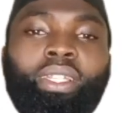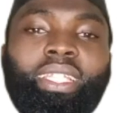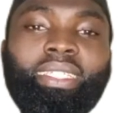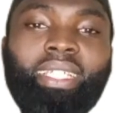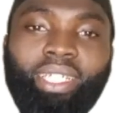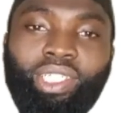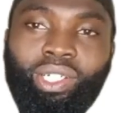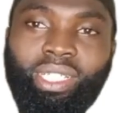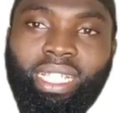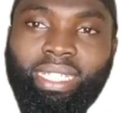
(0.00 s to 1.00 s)
What is
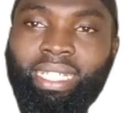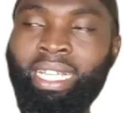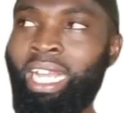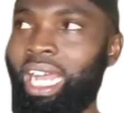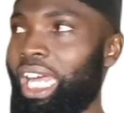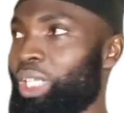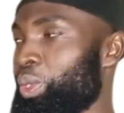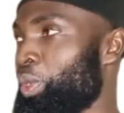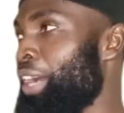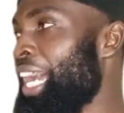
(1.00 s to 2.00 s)
delicious? Let's say
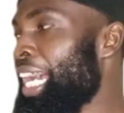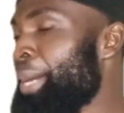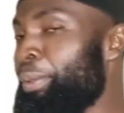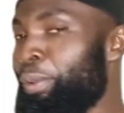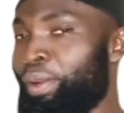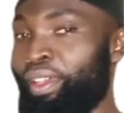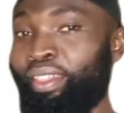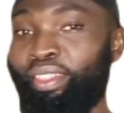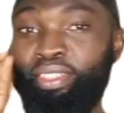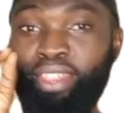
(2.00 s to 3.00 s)
at-ta'amu,
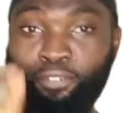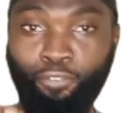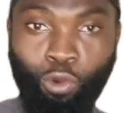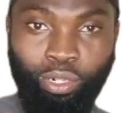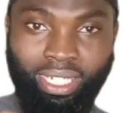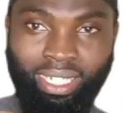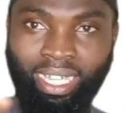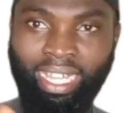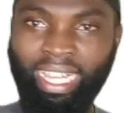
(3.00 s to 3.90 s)
the food.